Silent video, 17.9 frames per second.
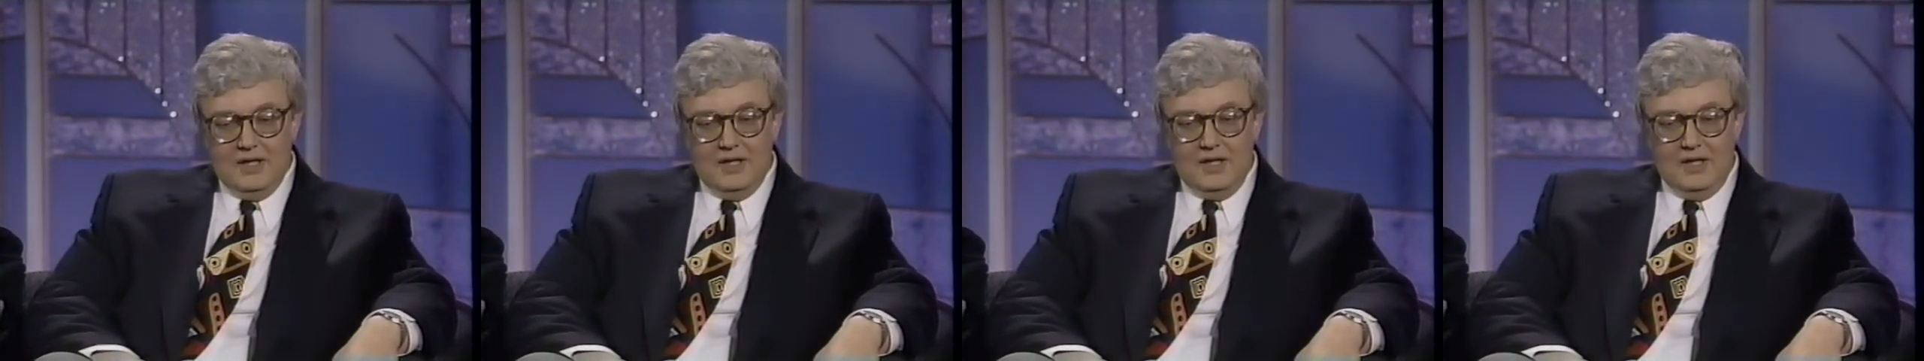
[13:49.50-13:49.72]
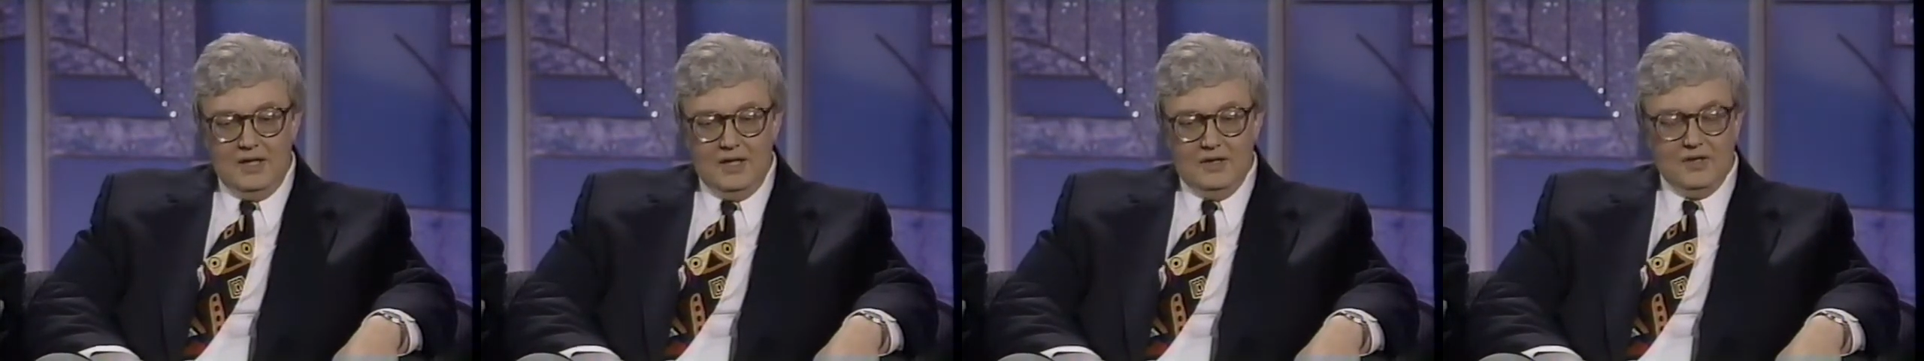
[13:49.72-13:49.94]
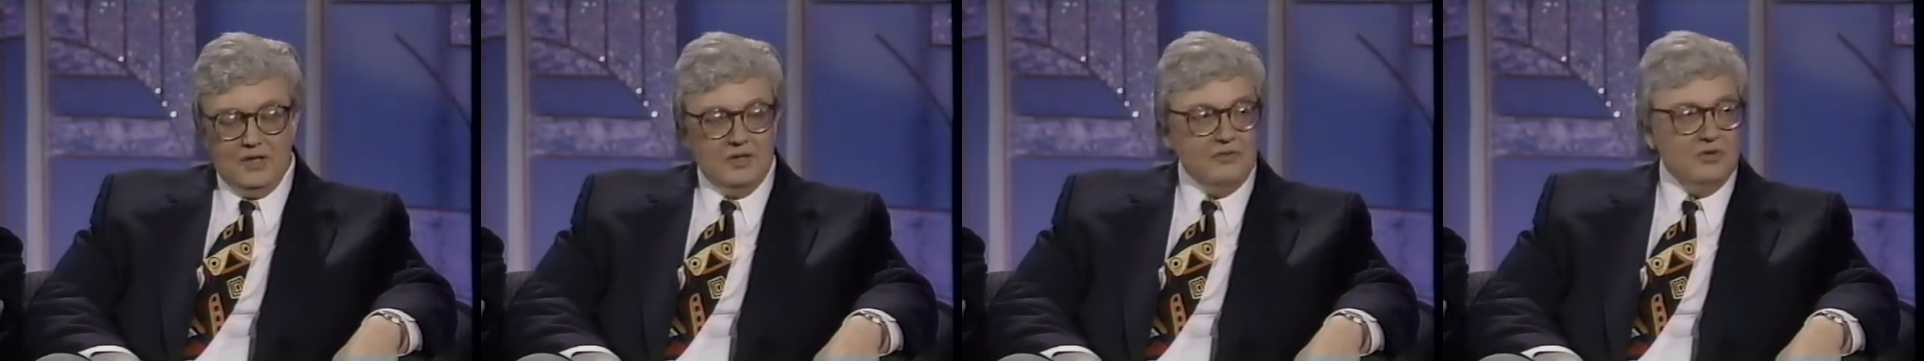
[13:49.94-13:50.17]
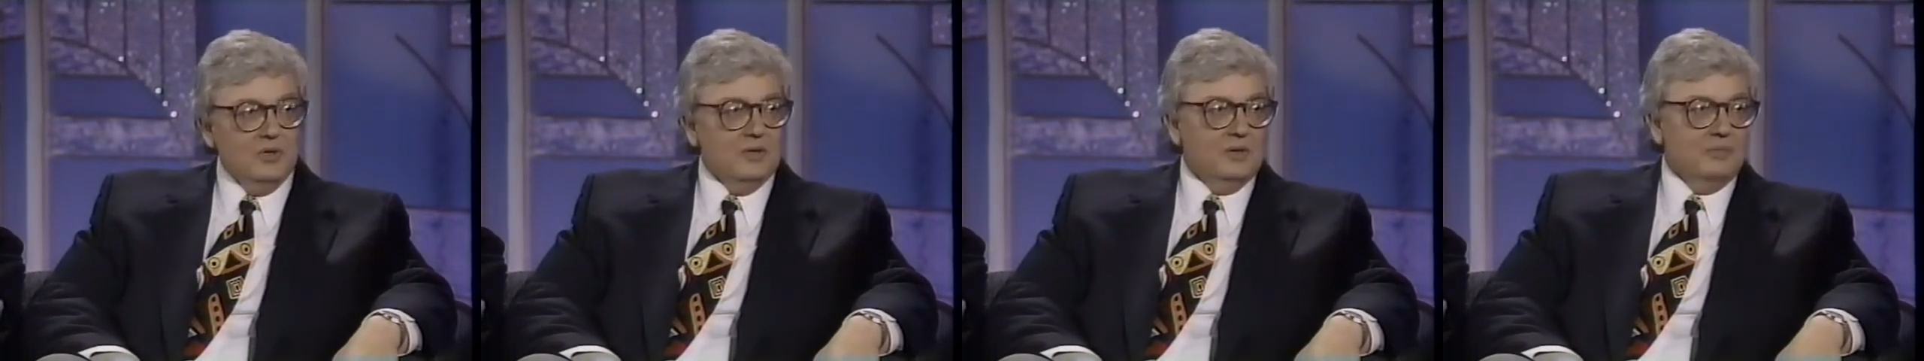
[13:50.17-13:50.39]
uh, than A
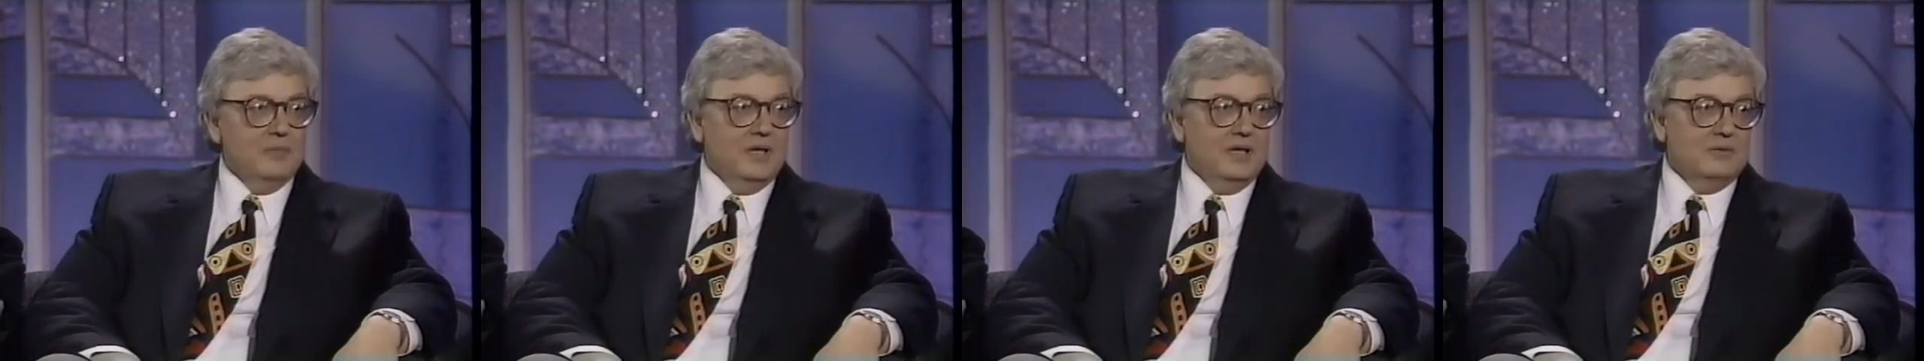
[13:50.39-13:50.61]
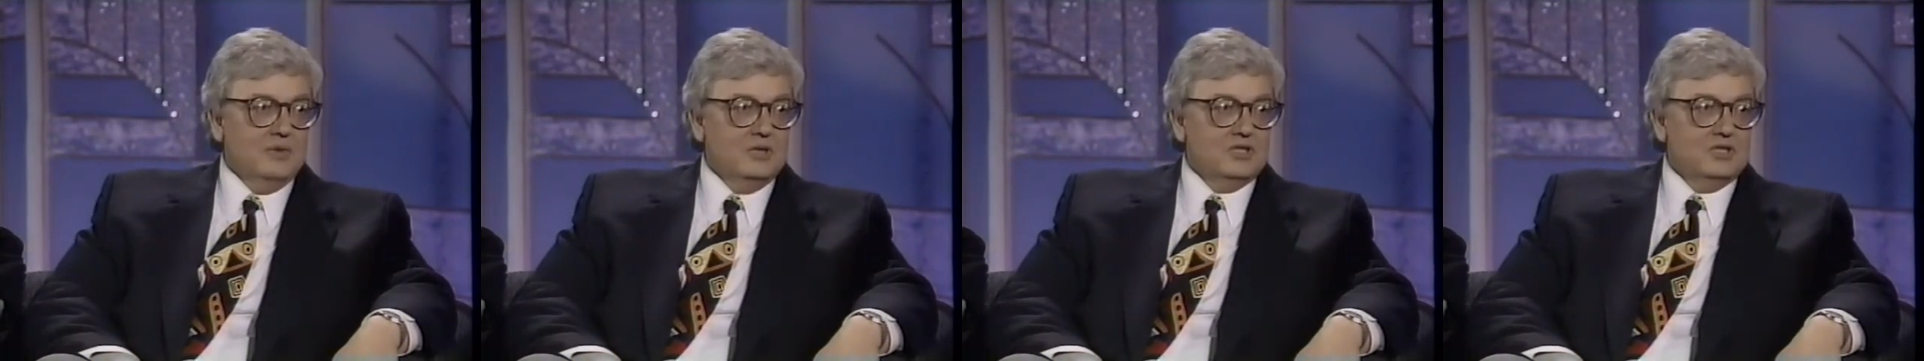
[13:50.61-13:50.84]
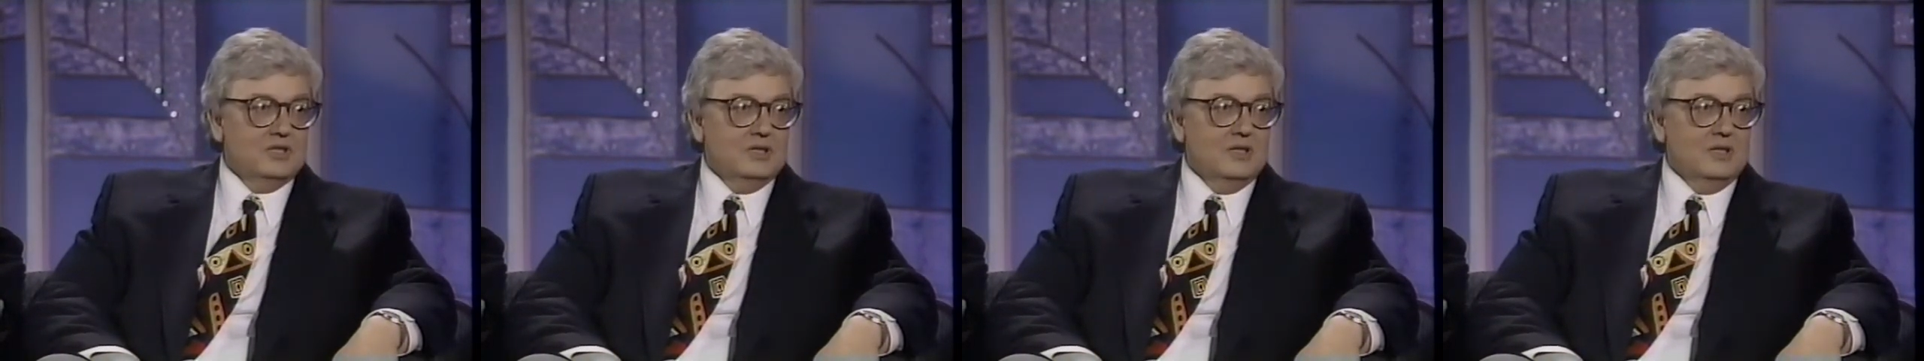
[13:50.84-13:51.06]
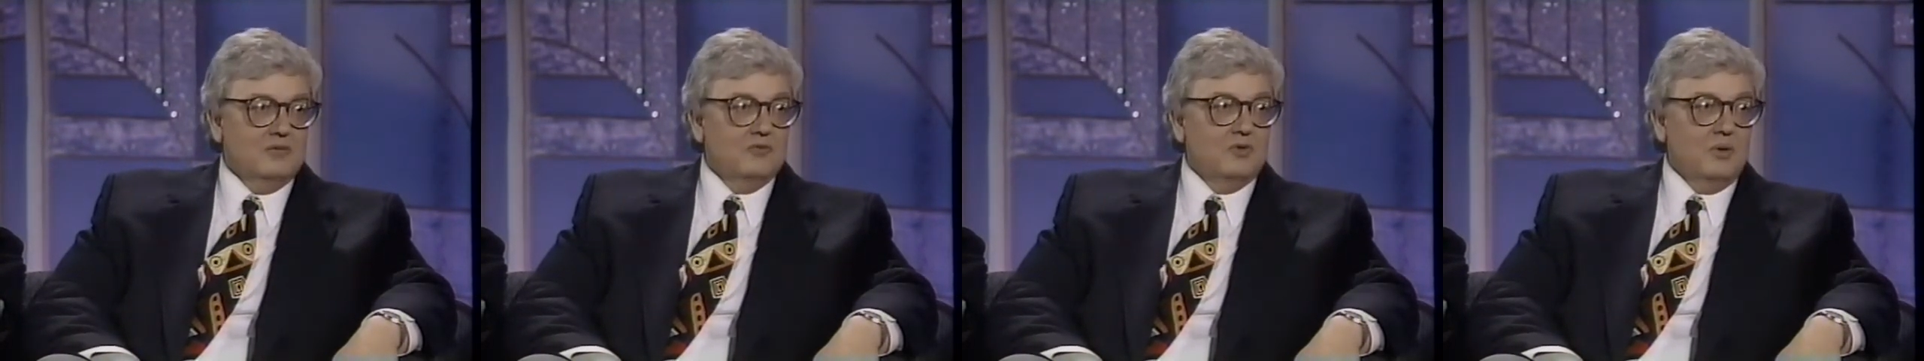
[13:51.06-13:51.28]
Few Good Men, which,
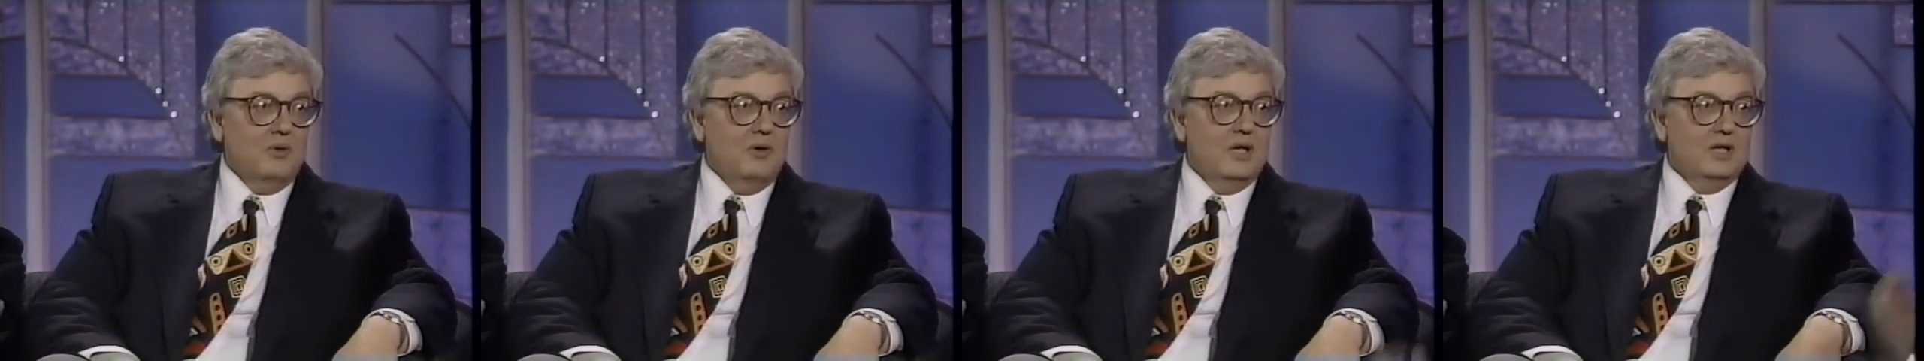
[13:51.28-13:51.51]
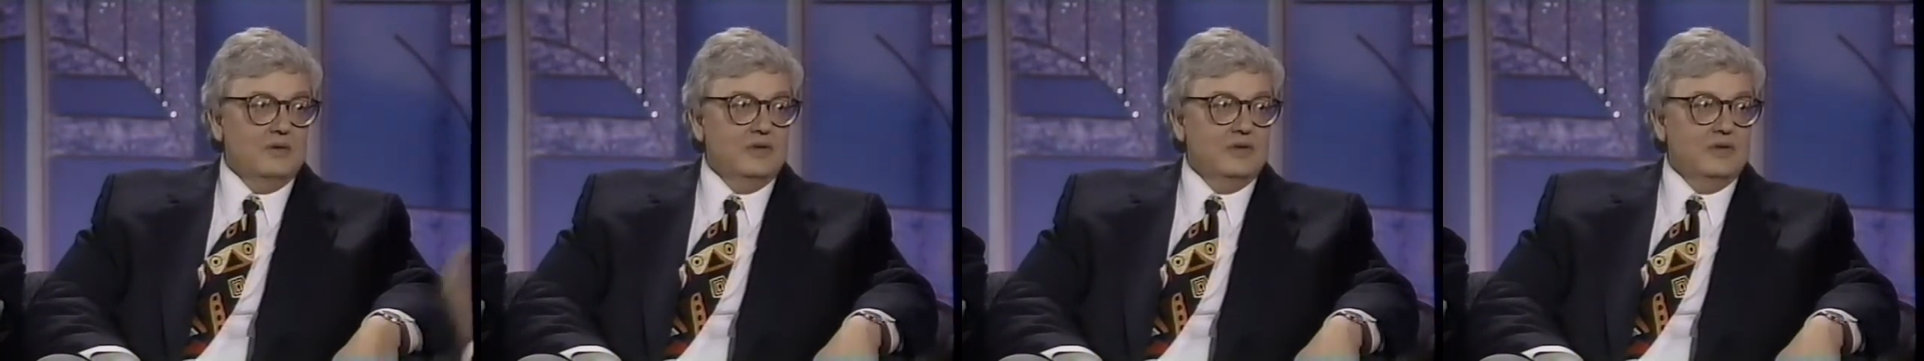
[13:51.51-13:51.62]
for all